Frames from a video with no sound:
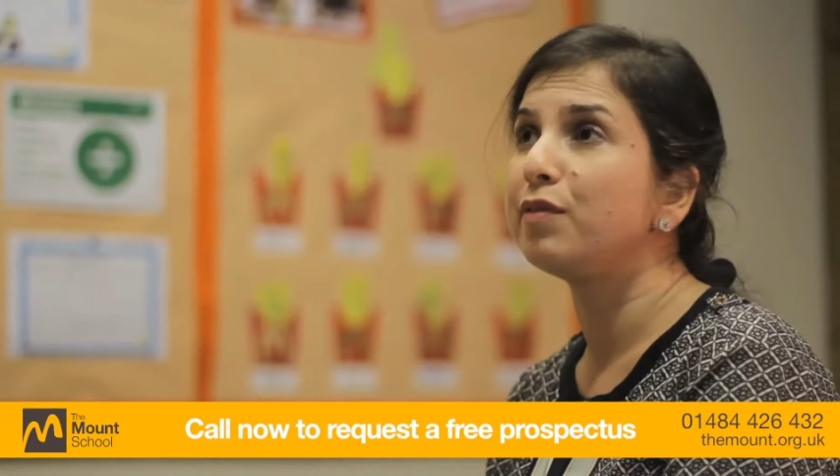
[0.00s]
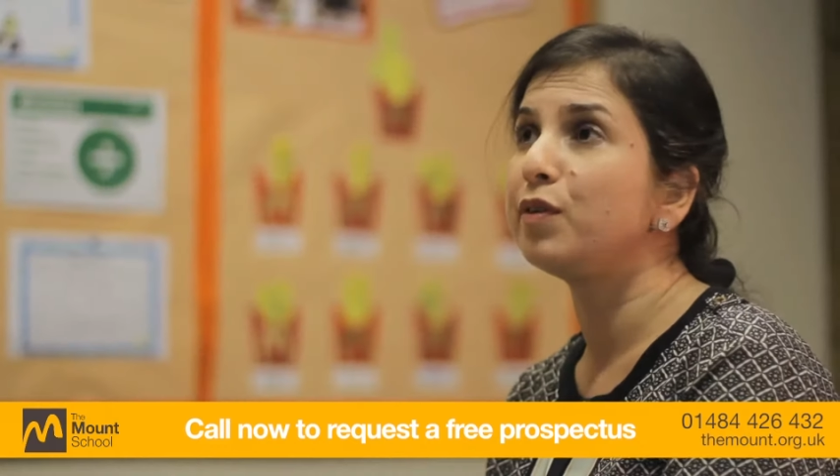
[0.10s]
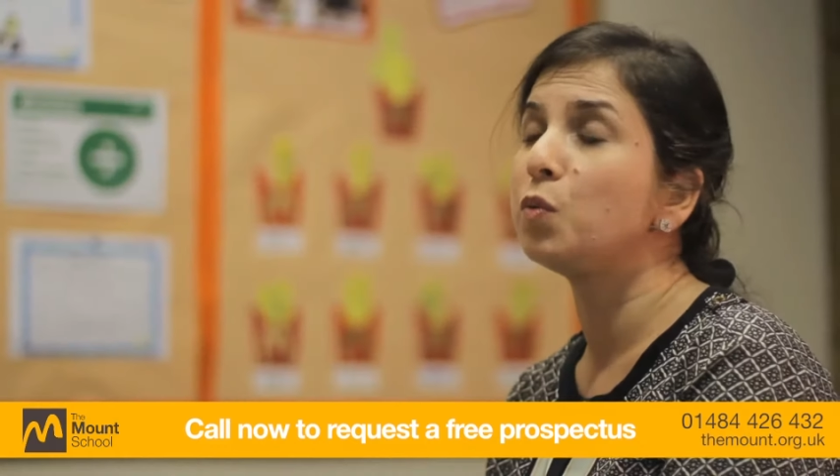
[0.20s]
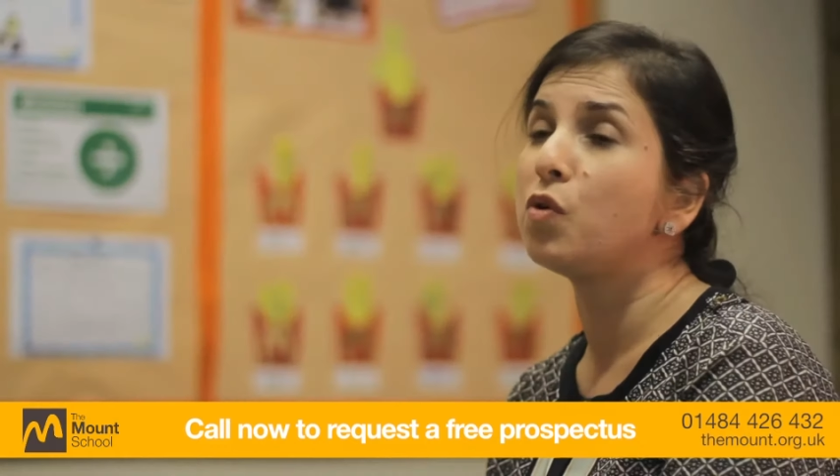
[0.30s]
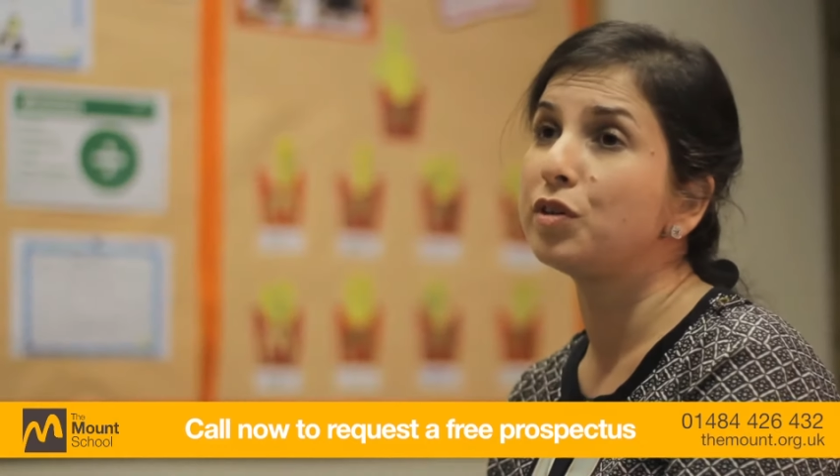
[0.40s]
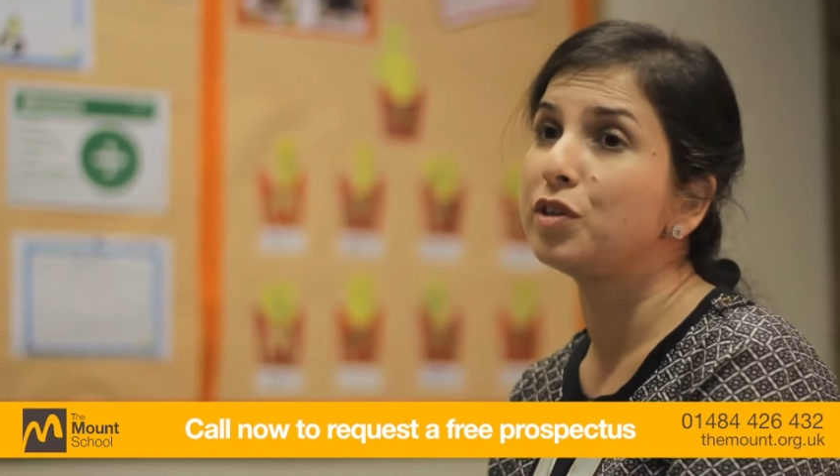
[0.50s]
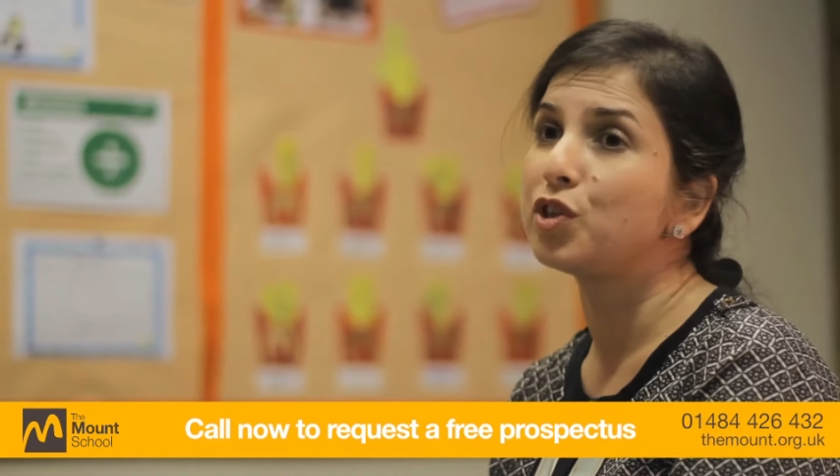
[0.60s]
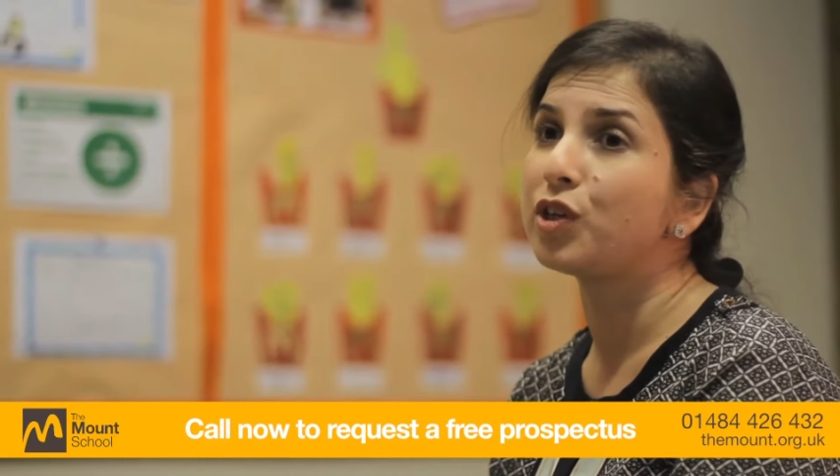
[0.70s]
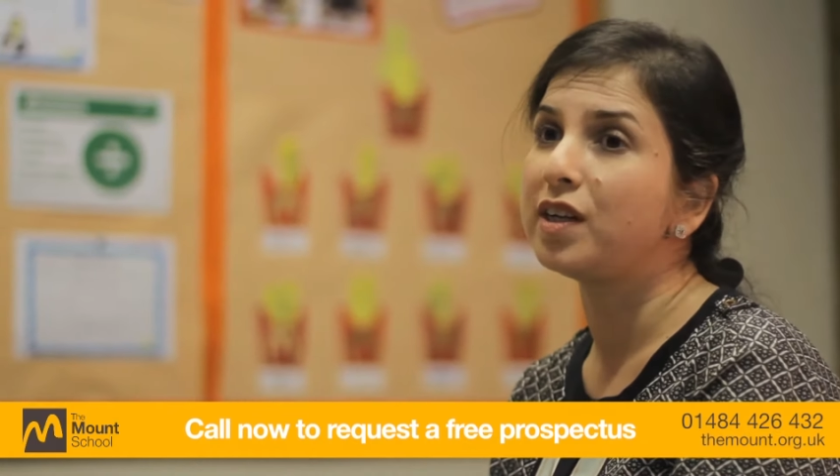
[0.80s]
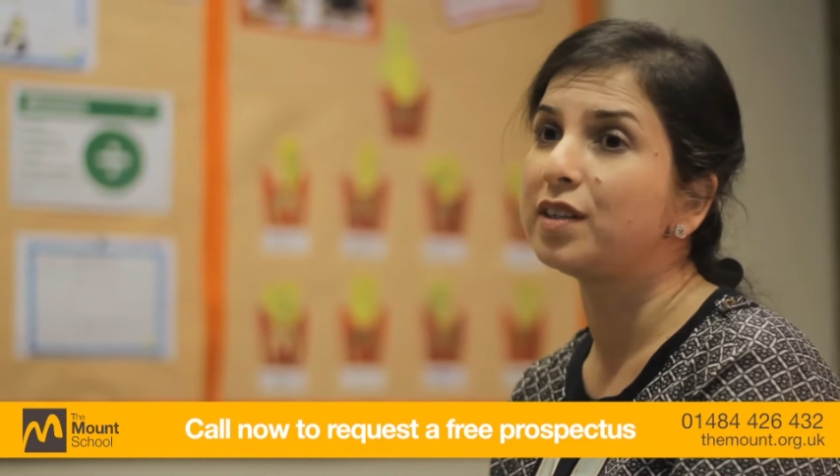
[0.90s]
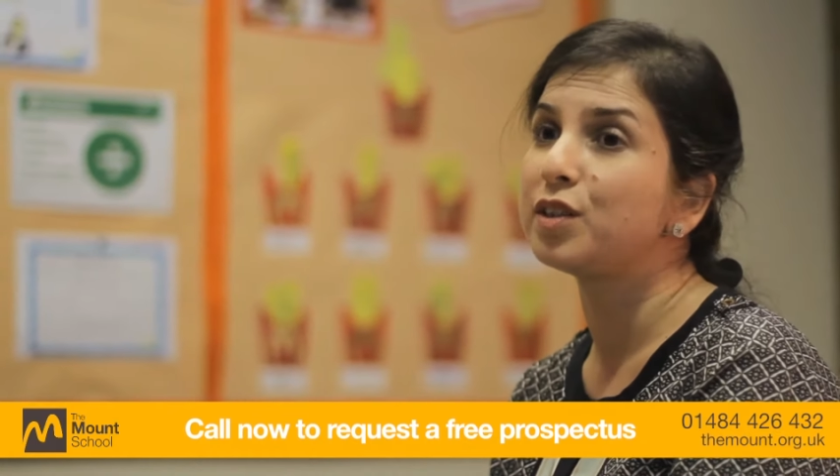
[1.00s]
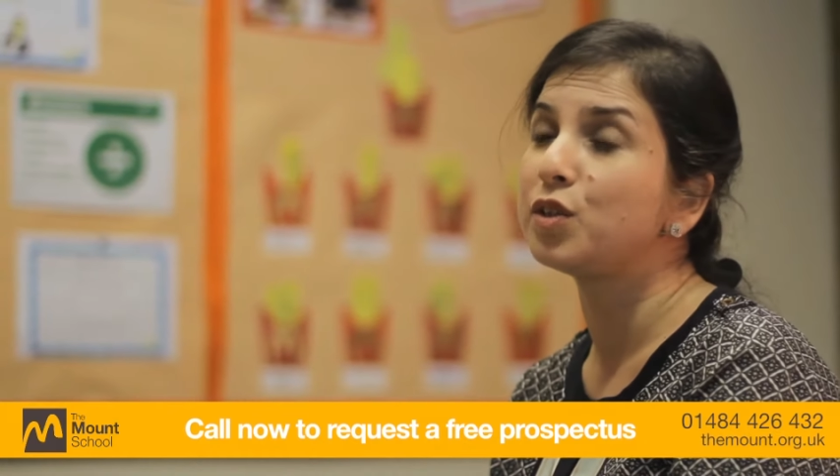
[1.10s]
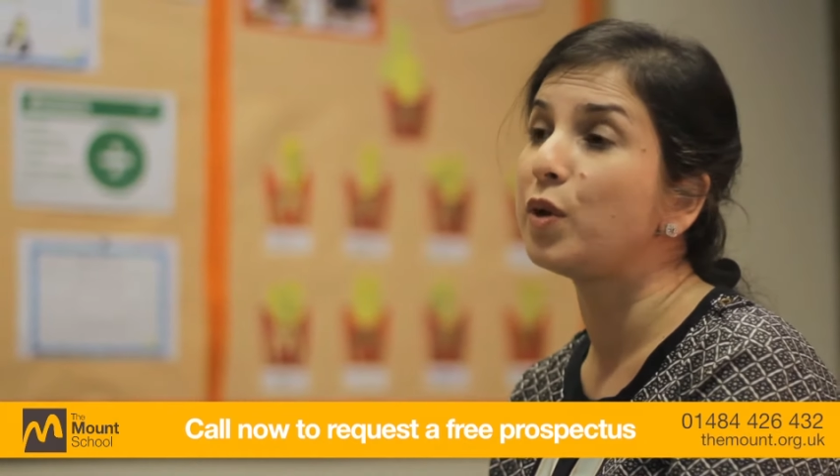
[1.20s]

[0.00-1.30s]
If you want your child to do